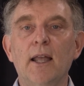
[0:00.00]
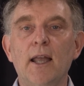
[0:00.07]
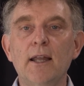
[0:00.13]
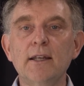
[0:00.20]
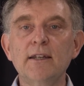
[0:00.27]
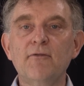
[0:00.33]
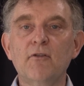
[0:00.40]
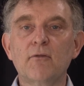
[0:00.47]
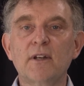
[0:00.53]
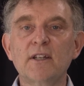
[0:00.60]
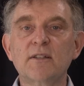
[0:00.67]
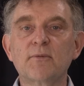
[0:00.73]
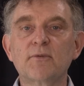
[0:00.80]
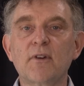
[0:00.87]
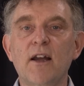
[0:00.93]
And if you're already
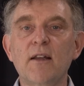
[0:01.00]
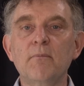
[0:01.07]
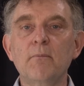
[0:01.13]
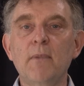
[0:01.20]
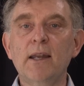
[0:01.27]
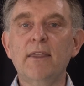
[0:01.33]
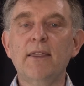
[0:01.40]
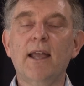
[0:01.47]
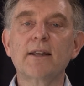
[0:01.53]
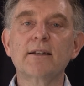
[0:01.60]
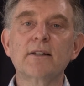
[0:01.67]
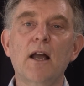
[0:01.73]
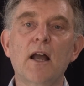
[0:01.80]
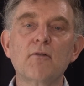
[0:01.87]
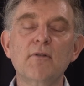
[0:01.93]
subscribed, many
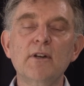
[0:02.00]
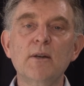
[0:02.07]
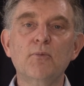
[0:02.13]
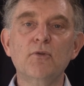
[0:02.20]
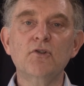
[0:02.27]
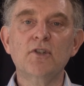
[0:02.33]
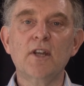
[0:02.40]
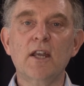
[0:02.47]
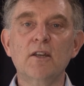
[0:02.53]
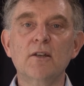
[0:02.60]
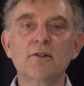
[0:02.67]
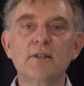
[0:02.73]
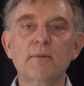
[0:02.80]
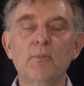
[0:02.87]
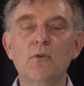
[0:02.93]
thanks. I really appreciate
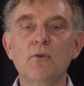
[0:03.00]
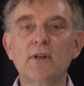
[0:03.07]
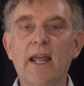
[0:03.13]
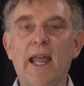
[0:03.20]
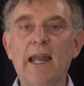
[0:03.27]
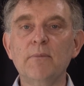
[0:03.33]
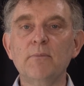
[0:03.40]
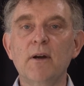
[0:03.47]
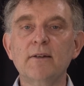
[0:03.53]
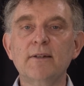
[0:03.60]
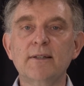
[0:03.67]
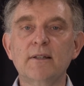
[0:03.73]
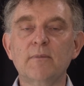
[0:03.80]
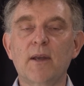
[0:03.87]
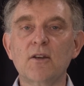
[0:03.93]
your support and
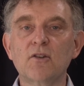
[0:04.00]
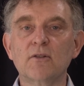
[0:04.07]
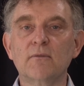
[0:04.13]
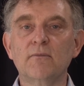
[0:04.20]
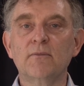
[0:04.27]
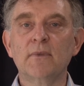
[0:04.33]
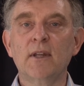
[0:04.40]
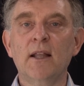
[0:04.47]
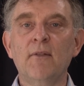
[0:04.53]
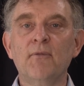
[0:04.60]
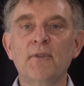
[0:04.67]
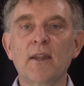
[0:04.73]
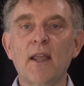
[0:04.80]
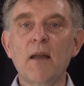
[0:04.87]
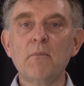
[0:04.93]
participation.
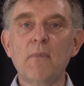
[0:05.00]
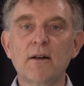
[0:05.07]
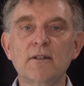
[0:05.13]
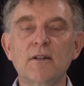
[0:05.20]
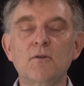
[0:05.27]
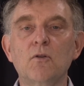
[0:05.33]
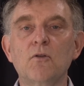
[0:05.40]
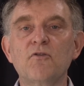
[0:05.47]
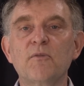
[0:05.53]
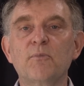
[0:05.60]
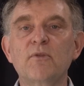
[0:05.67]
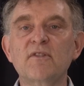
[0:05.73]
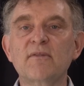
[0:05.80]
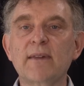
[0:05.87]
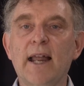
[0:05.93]
I'm Martin North, the
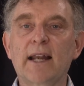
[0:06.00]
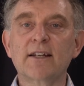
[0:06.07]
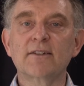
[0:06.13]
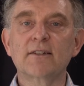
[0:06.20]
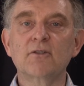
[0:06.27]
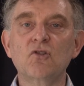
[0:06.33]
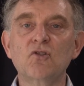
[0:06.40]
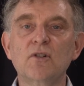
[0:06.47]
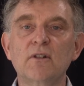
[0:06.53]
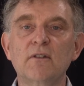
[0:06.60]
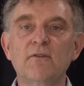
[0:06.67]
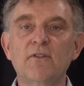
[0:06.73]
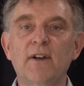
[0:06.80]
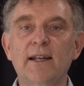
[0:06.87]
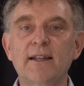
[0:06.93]
Principal Analyst at
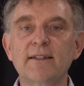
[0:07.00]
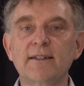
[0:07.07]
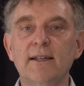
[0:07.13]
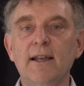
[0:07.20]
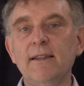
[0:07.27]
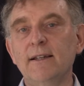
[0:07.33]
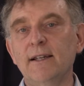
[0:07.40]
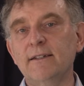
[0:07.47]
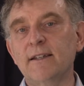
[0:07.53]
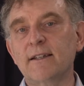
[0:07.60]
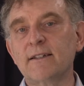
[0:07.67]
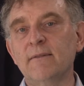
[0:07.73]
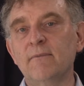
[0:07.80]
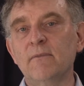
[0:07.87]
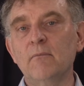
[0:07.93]
Digital Finance
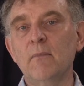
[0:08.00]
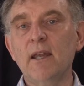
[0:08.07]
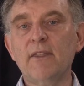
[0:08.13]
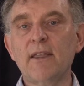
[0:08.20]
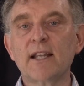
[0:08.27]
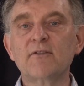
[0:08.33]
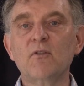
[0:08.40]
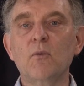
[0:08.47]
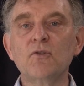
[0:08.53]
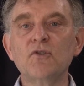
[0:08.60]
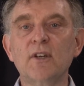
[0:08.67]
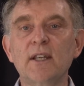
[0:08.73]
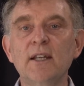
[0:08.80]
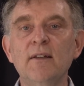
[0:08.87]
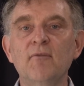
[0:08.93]
Analytics. Many thanks for
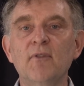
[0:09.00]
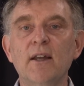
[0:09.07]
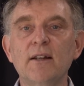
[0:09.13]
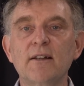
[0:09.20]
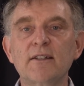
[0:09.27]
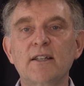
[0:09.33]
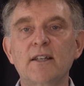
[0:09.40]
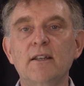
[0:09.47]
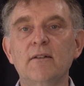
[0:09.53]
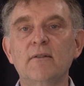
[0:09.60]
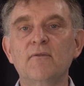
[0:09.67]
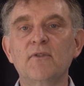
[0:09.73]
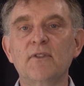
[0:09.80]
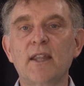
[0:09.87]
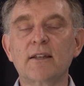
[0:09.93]
watching, and I'll see
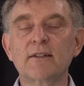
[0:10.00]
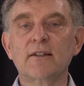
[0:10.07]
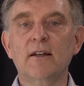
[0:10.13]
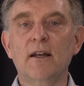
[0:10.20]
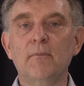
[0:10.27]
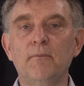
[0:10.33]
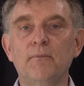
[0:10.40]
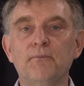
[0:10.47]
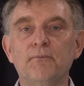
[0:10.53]
you next time.